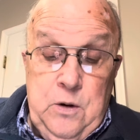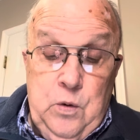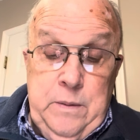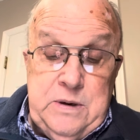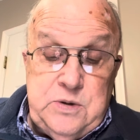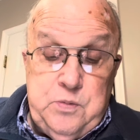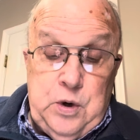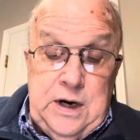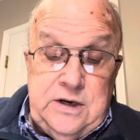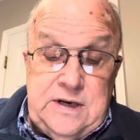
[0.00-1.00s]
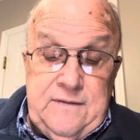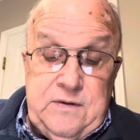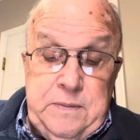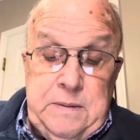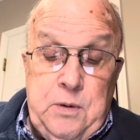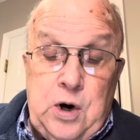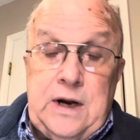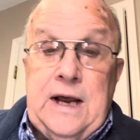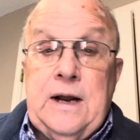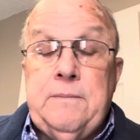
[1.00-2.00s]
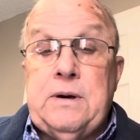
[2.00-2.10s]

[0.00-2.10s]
"Women's brains have to be marked down